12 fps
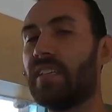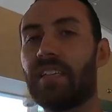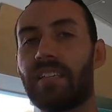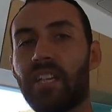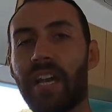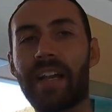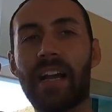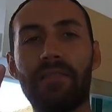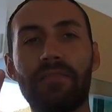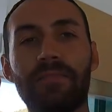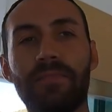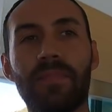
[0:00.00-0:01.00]
did the
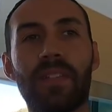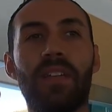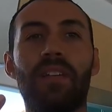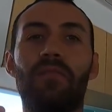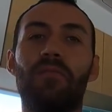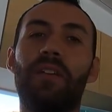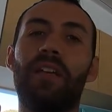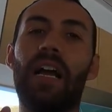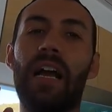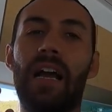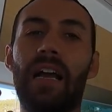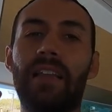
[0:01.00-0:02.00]
checkout. We
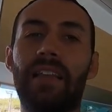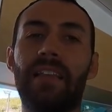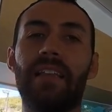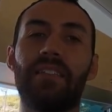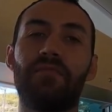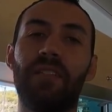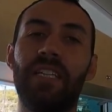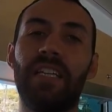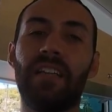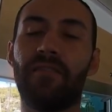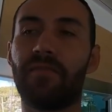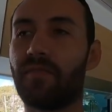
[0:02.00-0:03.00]
got the things we
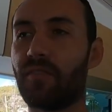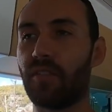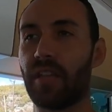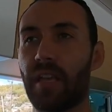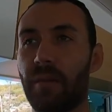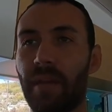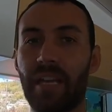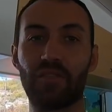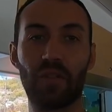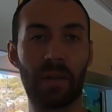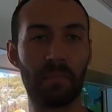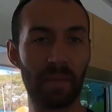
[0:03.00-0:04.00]
needed for the
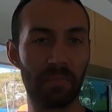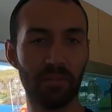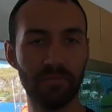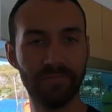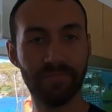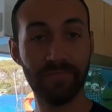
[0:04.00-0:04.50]
Venezuelan people.